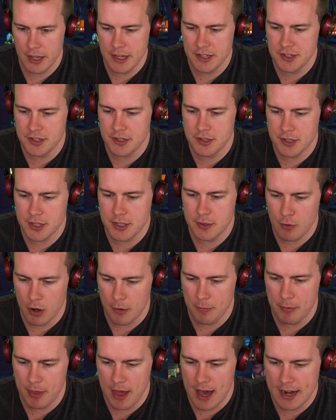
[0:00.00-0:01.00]
let's
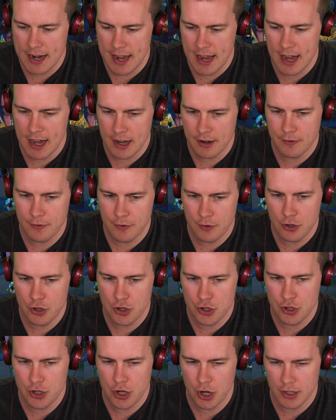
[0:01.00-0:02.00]
swap that out for the
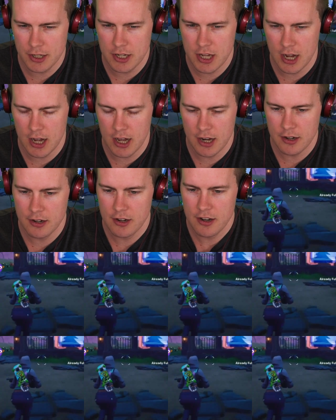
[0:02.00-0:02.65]
shotgun.